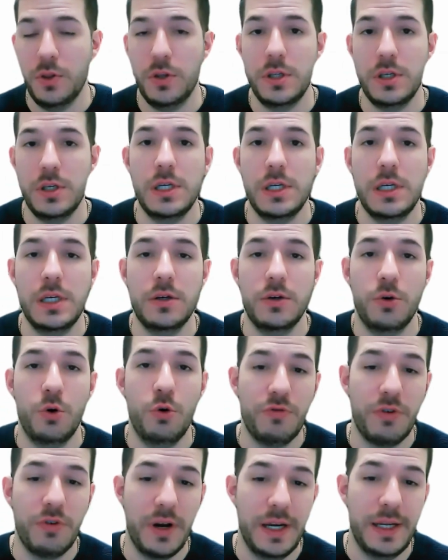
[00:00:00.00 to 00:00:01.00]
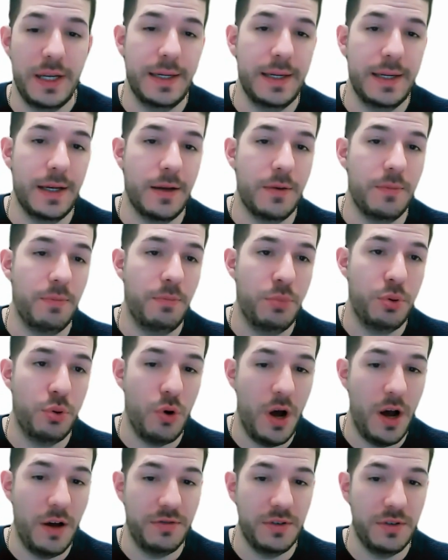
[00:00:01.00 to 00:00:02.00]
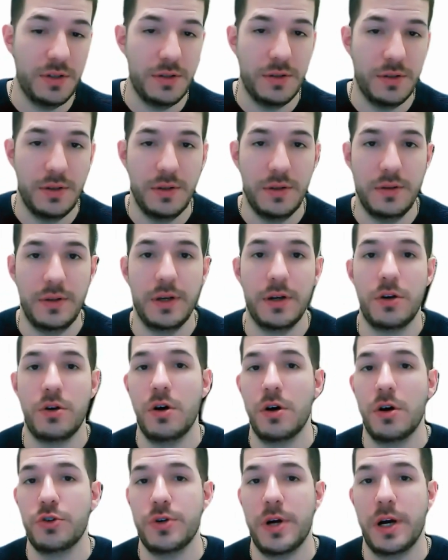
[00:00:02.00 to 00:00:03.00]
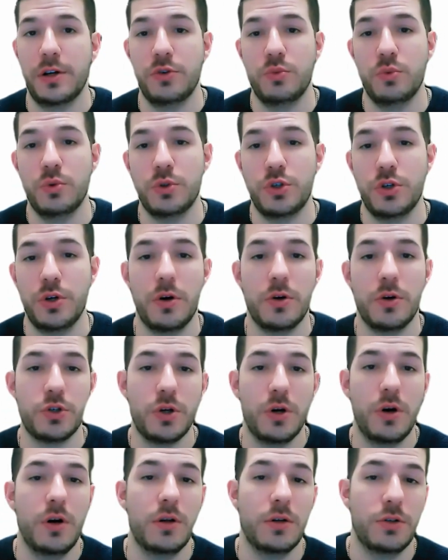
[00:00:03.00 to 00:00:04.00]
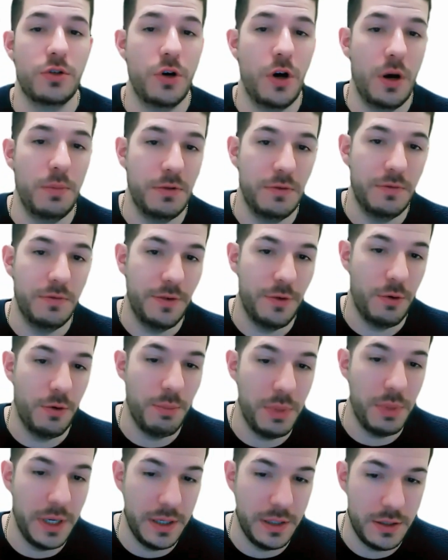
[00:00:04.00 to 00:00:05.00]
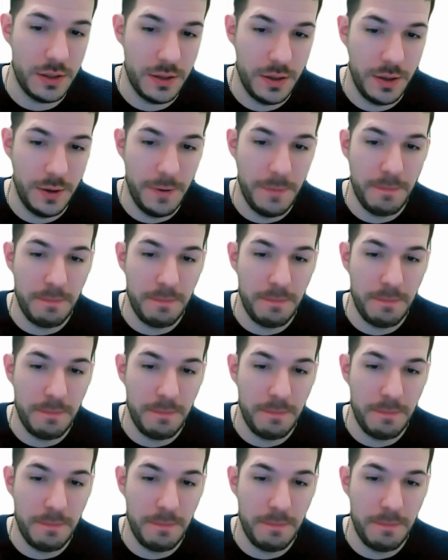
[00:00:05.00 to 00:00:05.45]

the overhead and profit that a contractor will charge on top of their base,